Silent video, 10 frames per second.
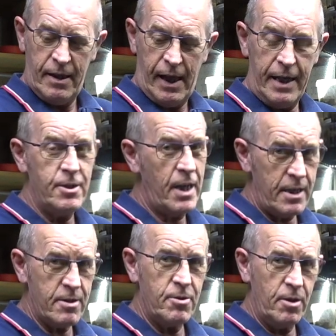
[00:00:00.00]
and
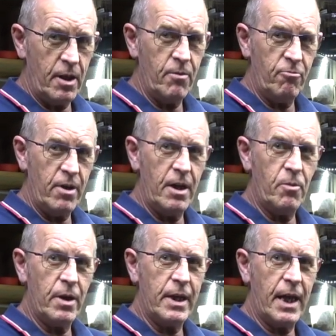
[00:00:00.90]
yes, you don't really
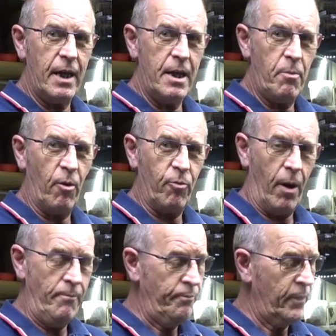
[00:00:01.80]
want to get a nip off
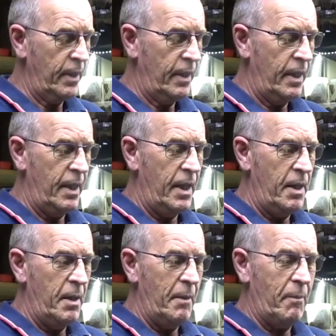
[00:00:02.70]
one,
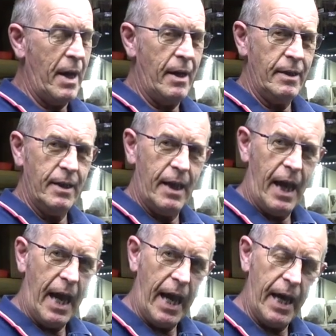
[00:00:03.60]
but
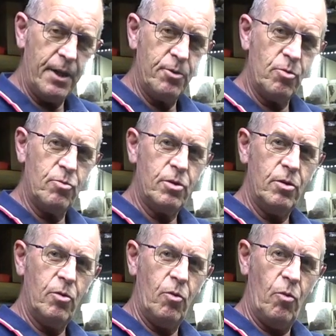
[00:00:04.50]
handled
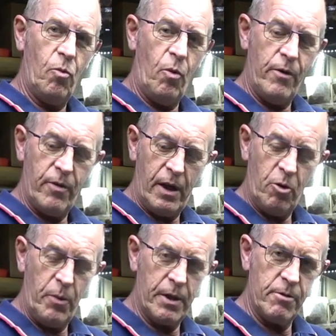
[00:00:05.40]
with a
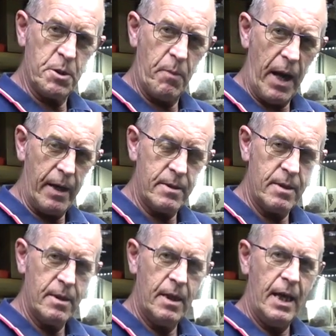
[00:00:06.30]
little bit of
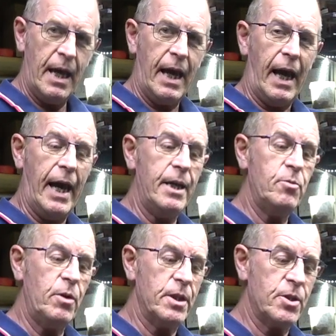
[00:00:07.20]
respect and
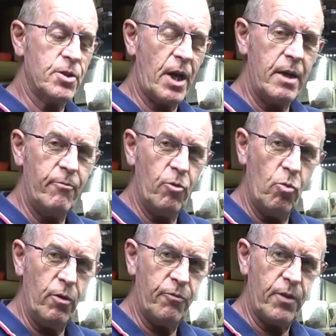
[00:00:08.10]
with the same
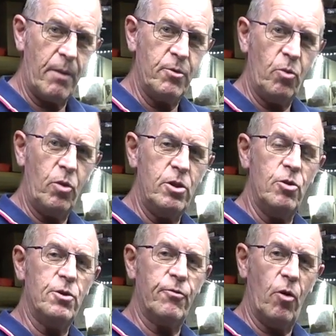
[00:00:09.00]
rule of thumb that we
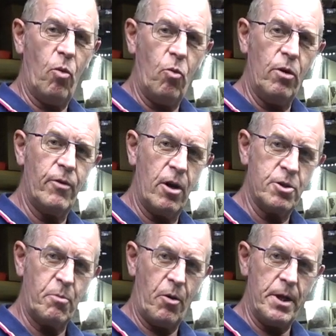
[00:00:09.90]
use for all of our
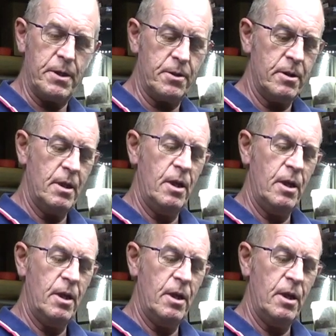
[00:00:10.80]
spiders,